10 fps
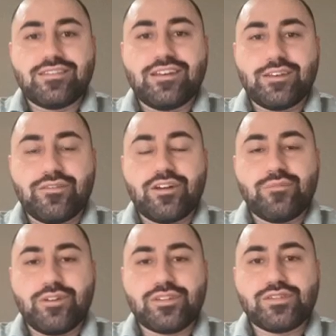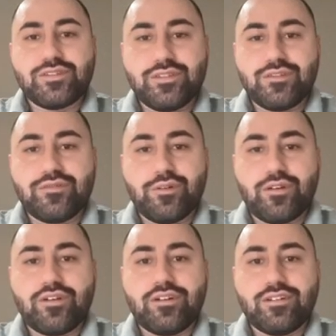thank you very much
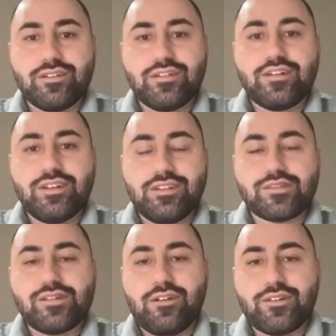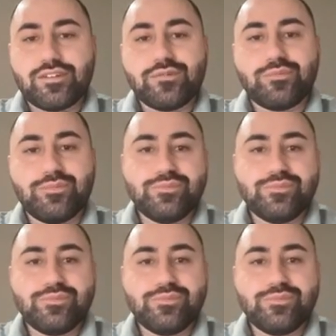for the scholarship.